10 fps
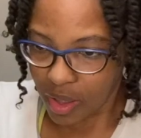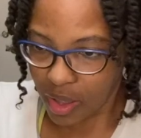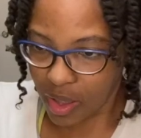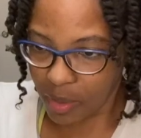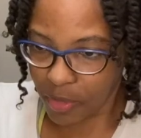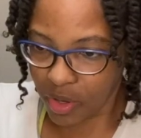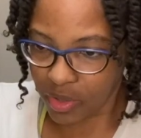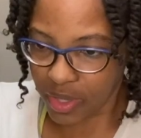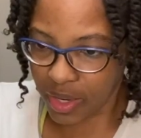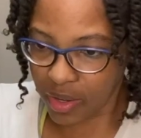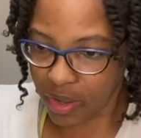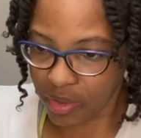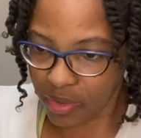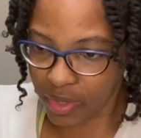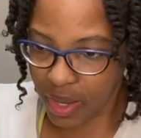I'm going to set it
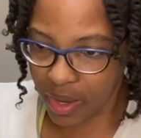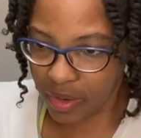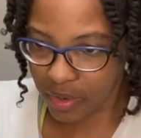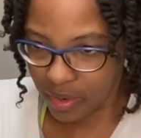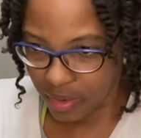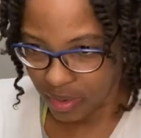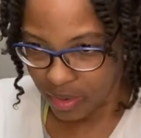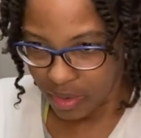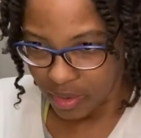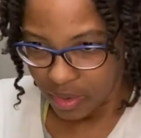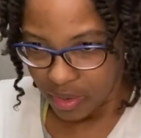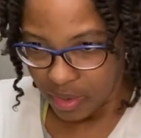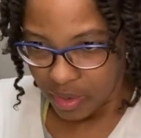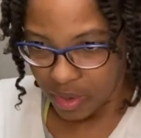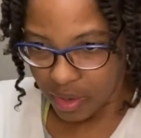outside
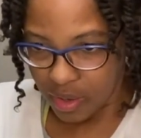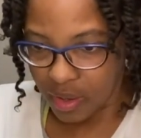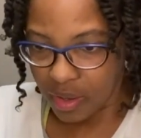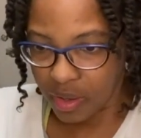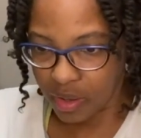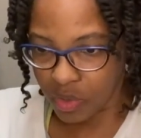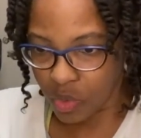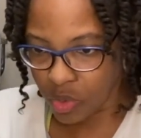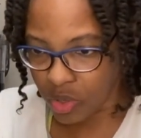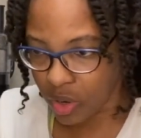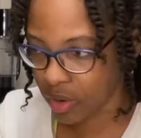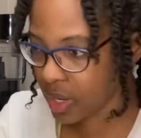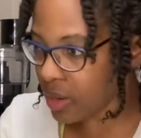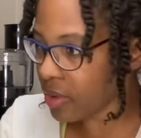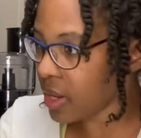at a cool, dark
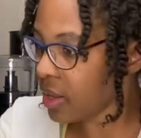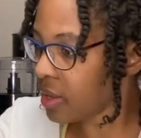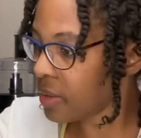area